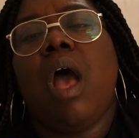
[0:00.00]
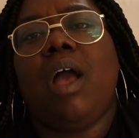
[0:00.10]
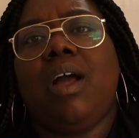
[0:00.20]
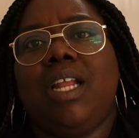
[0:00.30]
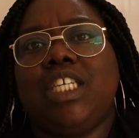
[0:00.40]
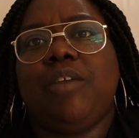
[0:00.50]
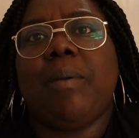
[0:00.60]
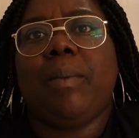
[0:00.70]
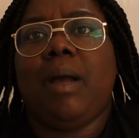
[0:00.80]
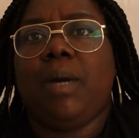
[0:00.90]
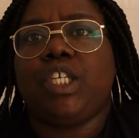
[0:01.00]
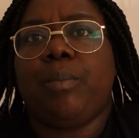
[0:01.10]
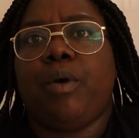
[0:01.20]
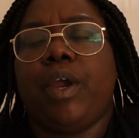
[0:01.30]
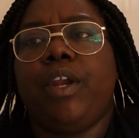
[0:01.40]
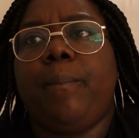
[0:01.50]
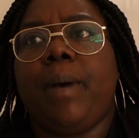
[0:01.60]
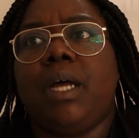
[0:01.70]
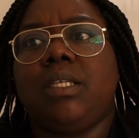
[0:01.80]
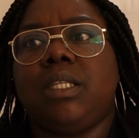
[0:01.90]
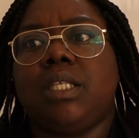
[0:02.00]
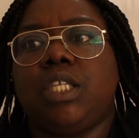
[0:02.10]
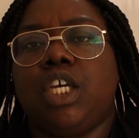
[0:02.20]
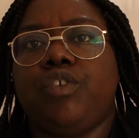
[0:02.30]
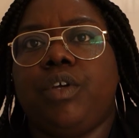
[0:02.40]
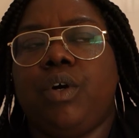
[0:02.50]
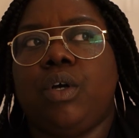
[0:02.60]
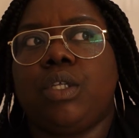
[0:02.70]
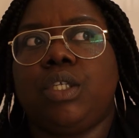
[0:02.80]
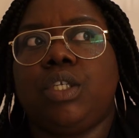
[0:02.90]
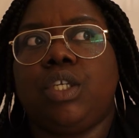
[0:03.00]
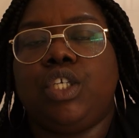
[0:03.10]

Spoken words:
can't actually remember how much I borrowed, but the surgery cost